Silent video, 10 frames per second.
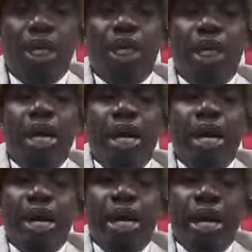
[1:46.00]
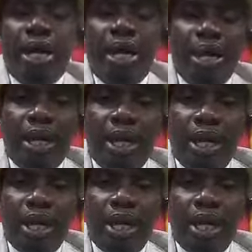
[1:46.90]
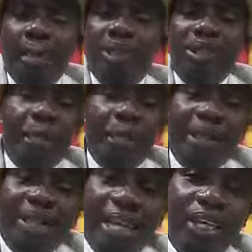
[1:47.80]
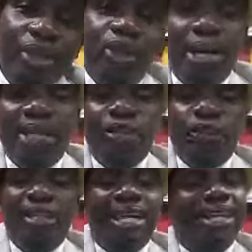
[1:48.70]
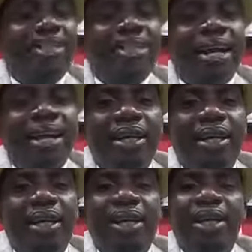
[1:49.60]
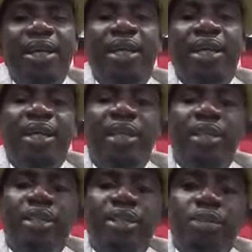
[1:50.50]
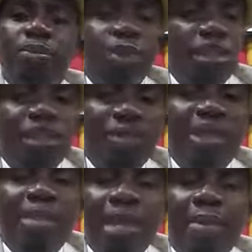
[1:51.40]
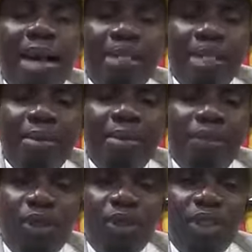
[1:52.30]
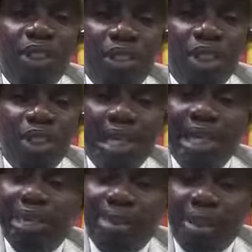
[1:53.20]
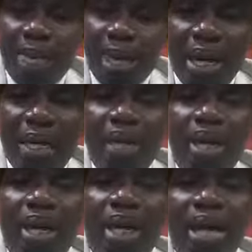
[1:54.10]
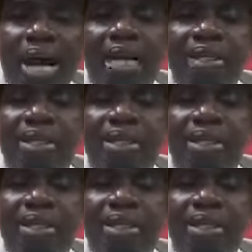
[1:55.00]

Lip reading: Let me say a big thank you to my sweet Esther. She's brought me some items for donation in December at